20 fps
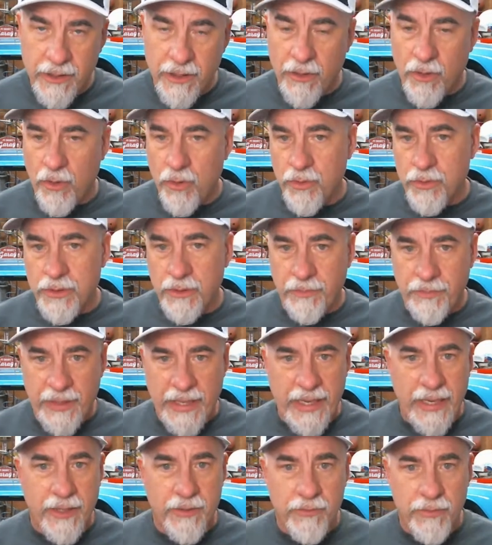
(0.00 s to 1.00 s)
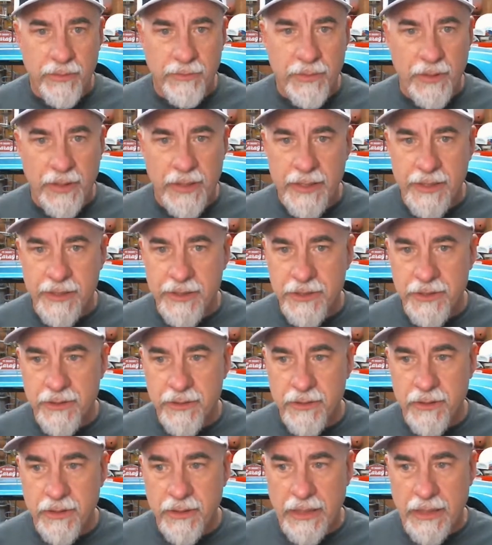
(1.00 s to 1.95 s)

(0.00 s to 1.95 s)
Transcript: that holds a panel in place,